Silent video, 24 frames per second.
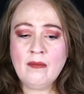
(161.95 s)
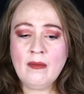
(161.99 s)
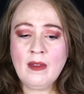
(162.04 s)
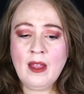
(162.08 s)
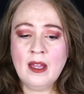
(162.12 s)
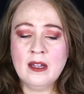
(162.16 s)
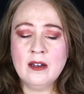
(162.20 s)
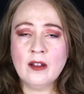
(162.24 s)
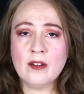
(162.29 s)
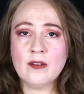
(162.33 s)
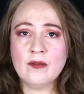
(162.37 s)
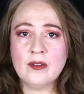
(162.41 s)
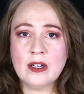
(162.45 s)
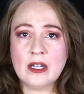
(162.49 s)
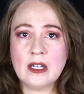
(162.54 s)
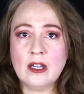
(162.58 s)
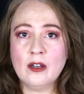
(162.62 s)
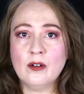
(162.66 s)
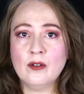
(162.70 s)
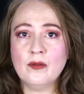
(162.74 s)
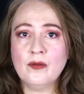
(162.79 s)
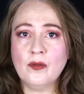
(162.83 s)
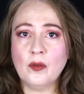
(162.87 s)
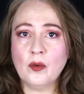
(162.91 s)
another
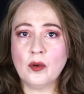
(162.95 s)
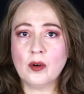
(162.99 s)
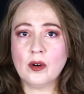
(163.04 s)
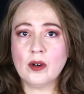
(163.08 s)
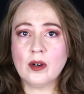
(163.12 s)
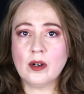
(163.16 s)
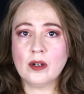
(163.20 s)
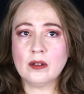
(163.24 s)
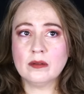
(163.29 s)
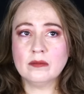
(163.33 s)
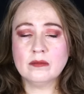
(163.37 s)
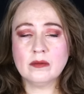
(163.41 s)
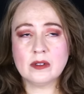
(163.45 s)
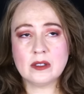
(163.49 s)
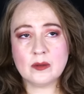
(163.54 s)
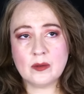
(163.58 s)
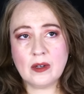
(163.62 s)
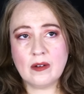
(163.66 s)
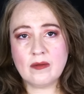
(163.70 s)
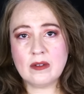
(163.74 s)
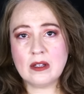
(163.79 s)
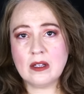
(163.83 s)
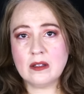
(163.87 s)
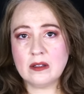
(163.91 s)
video for, because we
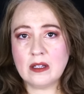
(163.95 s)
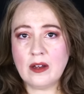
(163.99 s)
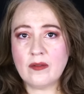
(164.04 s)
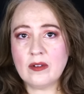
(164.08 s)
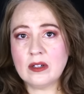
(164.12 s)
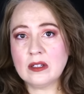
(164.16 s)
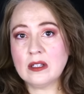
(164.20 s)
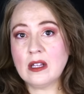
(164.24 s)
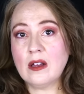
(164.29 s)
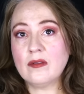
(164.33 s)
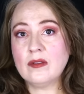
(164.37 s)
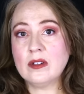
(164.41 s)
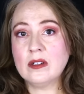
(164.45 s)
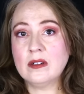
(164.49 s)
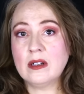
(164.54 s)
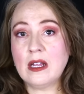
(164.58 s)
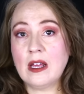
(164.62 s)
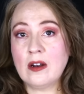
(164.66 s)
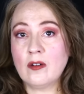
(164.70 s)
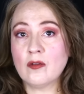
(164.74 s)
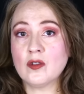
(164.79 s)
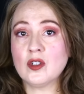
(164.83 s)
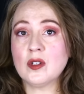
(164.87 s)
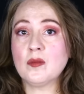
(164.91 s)
have the eleven eleven
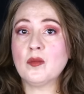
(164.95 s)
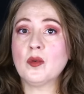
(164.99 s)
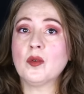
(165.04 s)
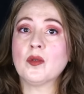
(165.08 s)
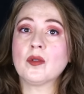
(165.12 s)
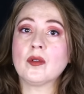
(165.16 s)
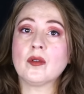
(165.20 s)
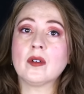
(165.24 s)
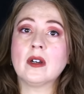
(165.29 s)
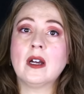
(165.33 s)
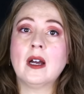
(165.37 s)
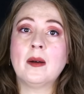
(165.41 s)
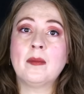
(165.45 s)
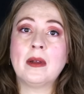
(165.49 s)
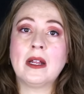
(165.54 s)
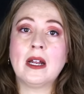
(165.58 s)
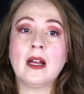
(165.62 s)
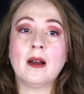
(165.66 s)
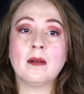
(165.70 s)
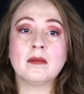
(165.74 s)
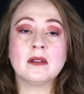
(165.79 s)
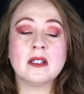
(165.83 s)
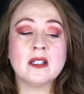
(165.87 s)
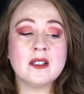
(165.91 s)
energy portal coming
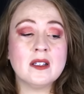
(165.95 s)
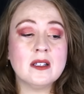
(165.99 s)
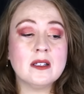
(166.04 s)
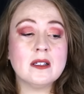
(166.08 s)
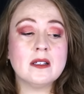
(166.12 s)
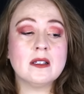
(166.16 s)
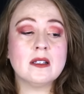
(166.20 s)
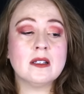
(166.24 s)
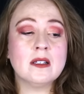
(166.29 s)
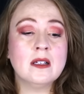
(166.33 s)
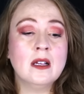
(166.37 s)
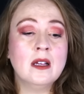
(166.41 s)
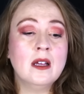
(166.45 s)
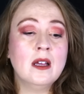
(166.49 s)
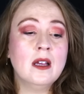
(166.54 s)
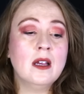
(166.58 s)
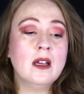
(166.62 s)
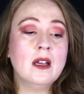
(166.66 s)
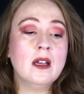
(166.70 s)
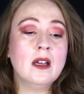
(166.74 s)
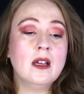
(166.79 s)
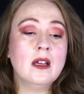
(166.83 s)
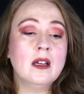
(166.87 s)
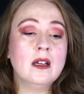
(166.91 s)
up. This is
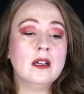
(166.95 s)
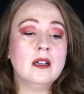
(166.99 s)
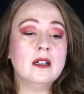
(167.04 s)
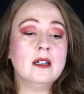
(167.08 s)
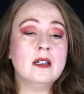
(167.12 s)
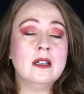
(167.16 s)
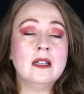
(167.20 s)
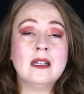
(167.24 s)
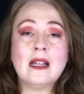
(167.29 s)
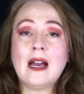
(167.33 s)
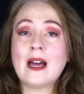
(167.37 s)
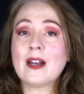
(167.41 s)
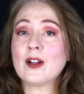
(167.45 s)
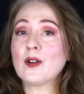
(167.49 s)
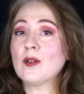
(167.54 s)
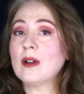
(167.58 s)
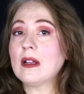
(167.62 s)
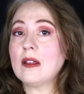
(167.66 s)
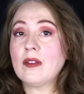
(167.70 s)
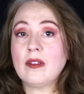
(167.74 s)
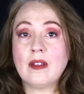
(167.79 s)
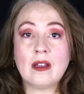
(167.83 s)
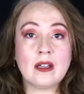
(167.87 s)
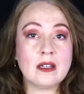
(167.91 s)
not a
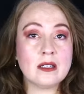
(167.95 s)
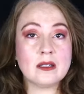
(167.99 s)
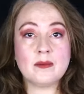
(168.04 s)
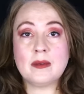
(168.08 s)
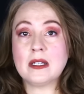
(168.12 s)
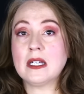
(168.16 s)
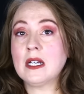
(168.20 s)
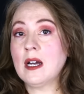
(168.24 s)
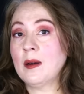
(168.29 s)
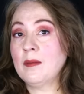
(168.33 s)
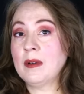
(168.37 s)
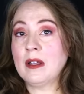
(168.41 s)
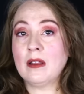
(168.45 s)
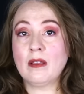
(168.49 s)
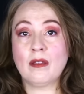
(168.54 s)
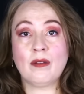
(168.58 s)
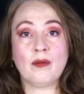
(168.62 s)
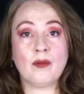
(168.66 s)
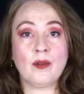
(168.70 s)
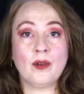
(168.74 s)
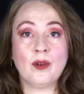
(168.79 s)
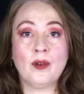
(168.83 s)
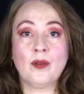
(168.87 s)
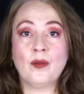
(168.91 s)
great thing to be coming
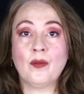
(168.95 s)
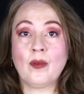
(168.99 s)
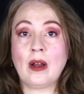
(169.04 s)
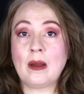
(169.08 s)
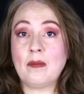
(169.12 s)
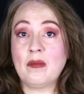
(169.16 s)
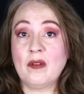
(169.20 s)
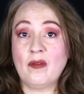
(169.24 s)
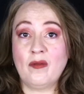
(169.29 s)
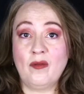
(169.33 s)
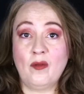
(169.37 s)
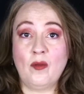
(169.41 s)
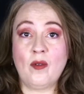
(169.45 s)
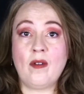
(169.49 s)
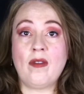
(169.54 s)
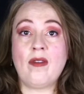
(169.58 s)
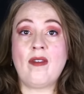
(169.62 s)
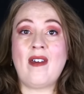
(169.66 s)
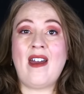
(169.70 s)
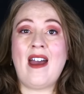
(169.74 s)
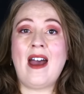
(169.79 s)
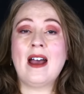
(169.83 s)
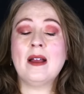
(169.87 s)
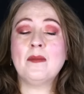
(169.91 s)
through right before
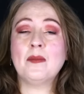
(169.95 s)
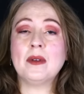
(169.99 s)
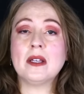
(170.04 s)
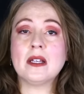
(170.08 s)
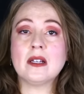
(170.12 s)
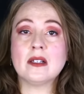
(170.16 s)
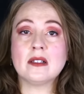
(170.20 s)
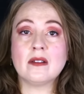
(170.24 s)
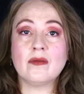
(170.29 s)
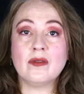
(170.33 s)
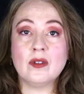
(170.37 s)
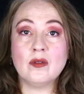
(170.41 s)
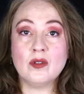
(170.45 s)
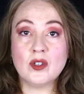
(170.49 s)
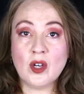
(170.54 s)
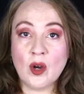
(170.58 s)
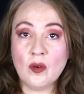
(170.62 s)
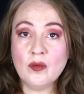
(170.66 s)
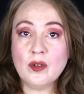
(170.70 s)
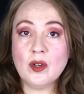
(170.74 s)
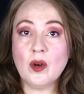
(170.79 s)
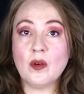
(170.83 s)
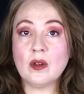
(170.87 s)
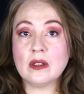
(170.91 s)
that, because if you
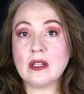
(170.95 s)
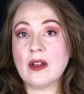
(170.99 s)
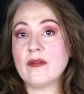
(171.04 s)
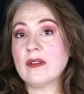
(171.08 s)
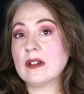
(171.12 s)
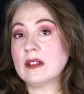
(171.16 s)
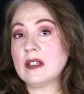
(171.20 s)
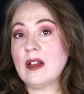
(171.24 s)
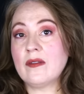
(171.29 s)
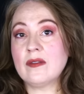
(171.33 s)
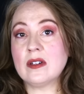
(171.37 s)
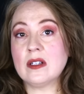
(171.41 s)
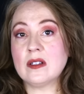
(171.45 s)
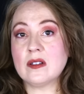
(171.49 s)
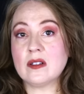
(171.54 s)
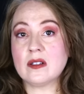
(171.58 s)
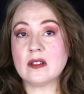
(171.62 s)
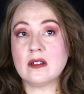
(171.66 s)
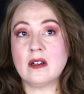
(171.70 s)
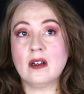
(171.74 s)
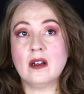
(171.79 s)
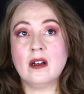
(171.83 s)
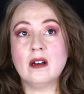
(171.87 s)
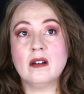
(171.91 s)
don't know, eleven eleven is
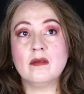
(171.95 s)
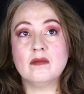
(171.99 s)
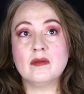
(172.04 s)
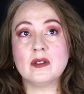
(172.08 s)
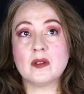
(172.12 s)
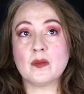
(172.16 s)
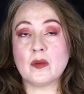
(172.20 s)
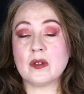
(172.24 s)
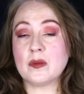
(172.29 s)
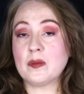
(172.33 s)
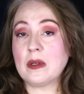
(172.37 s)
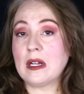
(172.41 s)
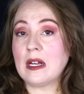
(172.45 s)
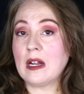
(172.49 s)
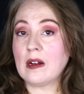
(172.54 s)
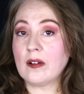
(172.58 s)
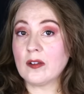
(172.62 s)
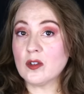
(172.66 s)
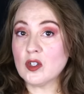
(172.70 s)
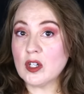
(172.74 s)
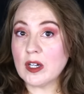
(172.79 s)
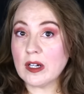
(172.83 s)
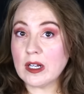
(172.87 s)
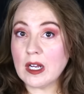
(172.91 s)
uh, supposed to be an
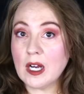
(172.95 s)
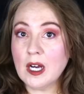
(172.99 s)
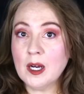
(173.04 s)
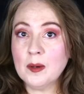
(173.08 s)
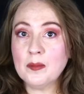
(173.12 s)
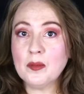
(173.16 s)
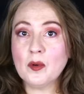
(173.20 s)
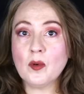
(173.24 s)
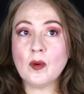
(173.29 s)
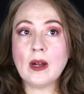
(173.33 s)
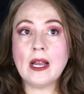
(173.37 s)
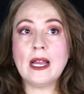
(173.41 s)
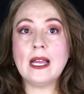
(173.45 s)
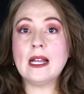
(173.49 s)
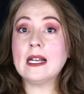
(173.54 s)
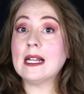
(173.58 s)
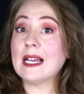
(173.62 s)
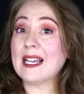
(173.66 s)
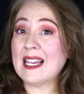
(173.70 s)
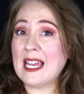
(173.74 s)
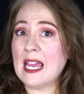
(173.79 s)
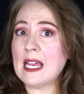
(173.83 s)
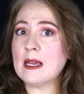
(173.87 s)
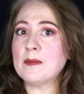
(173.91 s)
energetic upgrade.
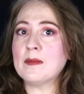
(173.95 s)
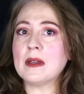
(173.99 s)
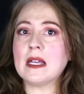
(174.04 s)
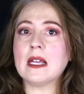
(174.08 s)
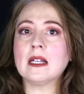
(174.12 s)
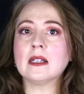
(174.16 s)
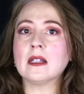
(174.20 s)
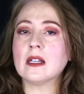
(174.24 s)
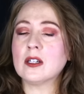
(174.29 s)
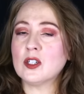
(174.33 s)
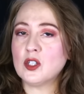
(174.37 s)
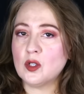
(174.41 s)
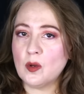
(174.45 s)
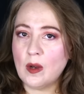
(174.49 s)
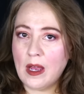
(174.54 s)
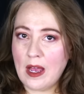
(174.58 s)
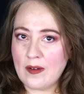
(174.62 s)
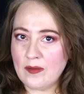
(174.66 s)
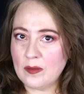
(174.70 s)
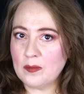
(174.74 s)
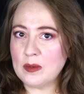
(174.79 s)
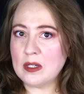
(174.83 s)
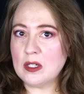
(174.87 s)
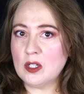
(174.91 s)
It can be, unless you
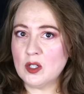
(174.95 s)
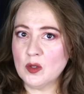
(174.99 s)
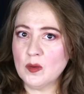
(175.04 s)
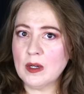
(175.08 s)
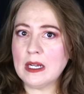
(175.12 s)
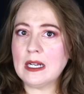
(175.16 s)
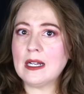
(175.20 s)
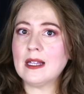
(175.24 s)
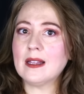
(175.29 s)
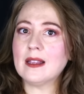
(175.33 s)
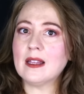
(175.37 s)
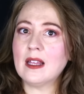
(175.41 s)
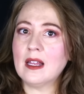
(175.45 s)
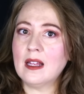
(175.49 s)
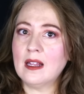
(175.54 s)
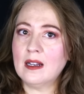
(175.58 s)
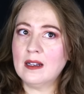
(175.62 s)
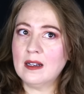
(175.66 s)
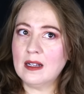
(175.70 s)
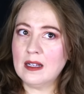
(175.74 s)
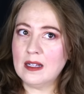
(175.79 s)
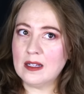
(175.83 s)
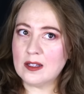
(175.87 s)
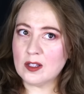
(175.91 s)
haven't been doing it,
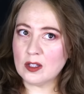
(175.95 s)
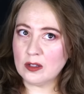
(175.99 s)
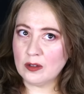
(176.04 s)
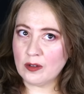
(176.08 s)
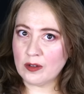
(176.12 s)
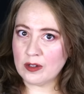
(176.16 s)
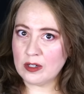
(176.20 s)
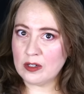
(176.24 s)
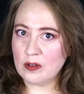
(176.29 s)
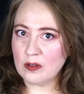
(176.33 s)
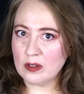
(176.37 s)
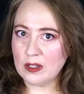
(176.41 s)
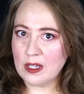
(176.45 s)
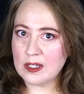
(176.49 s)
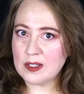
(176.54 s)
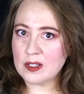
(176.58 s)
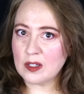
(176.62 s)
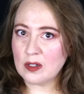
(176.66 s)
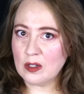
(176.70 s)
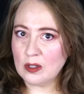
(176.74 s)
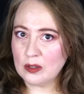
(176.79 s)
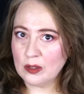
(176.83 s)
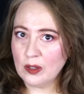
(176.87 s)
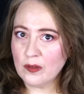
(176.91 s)
then it's learning your
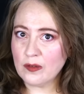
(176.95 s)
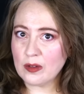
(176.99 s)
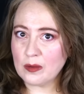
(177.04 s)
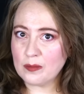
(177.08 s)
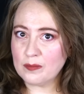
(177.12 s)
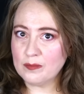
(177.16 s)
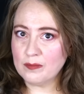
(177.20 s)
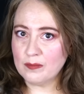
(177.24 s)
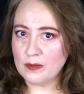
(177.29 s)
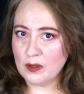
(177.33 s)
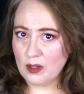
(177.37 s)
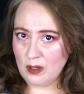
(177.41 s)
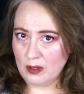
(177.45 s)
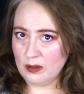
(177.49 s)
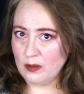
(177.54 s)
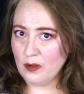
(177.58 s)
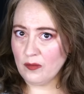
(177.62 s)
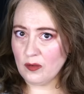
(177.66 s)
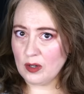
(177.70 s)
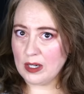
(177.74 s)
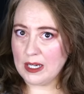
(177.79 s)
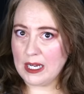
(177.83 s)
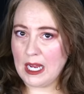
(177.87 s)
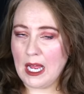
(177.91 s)
lesson all over the, all
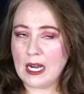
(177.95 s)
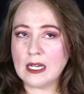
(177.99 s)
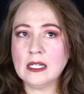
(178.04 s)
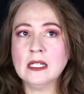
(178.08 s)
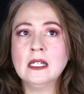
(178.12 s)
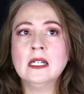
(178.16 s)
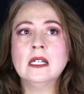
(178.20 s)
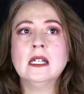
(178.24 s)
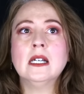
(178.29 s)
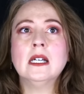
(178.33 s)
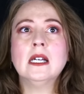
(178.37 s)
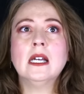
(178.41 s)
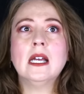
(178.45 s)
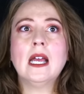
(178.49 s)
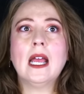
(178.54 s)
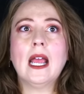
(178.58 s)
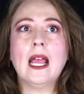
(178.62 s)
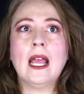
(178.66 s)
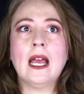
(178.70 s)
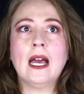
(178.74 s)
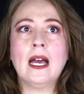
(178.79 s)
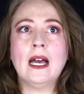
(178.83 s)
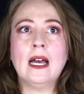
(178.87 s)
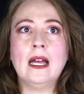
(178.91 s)
over again.
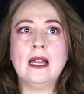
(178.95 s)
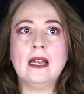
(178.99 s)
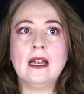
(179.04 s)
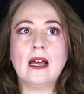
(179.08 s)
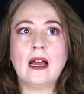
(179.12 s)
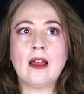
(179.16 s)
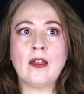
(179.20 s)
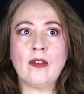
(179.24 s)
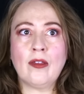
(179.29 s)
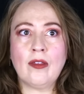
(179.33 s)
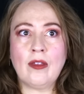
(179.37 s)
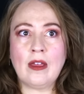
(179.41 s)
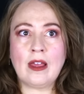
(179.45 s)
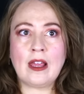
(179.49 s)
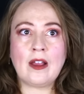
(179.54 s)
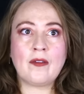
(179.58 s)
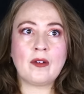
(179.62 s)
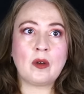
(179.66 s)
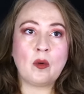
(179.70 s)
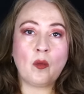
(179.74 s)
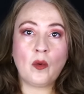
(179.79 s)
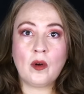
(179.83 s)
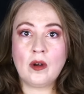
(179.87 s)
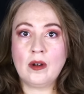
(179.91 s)
And I think
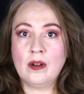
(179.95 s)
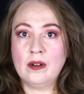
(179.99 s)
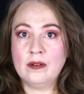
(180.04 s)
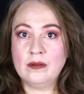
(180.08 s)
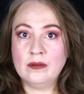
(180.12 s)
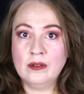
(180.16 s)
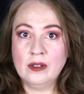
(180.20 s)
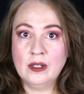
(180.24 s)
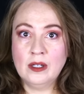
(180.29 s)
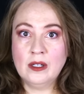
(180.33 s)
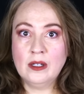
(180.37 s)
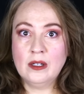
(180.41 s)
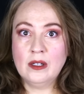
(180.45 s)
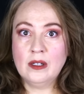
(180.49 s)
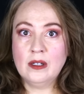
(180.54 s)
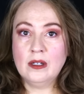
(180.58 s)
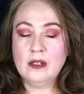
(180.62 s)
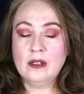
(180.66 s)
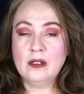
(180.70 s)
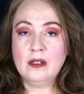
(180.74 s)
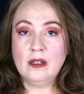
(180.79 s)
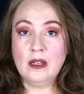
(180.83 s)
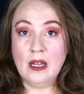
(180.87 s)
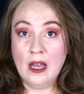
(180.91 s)
everyone,
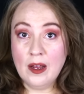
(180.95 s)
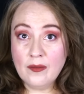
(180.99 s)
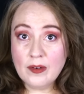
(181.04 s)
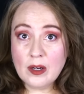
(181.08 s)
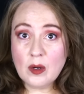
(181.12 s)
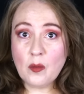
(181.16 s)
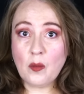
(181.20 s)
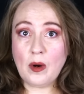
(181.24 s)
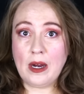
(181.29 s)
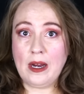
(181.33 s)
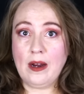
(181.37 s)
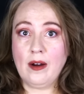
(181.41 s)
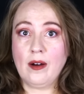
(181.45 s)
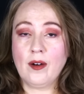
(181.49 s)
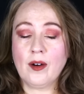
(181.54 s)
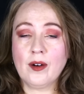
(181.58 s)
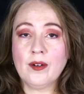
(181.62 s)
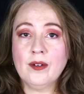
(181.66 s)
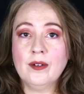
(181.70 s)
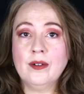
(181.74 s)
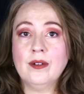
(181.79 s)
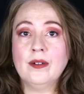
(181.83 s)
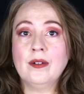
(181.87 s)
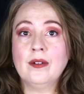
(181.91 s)
everywhere,
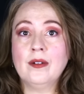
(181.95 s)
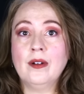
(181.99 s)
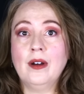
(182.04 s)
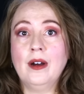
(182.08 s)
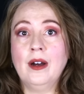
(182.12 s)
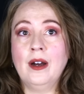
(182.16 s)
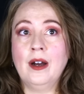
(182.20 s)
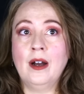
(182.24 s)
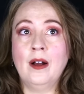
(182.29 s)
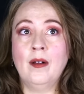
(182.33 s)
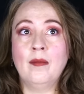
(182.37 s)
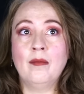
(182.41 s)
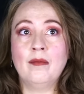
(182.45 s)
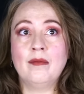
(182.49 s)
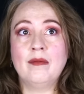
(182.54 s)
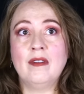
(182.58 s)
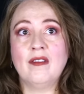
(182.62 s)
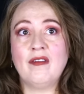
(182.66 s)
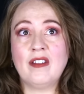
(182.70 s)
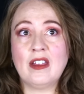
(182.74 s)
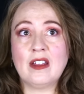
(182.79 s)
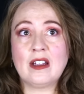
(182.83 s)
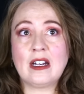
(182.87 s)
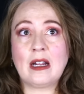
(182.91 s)
um, the
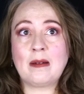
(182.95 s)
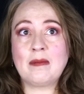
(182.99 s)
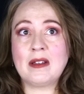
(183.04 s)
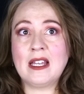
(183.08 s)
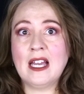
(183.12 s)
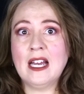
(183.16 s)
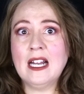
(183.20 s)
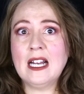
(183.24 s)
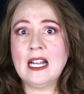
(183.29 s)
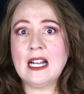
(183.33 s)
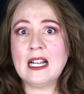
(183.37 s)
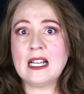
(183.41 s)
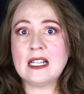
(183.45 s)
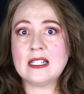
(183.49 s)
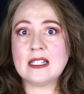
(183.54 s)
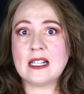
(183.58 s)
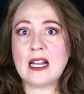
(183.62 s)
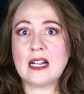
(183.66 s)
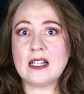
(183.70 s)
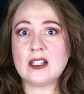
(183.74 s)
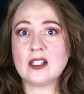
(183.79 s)
feeling I'm getting is that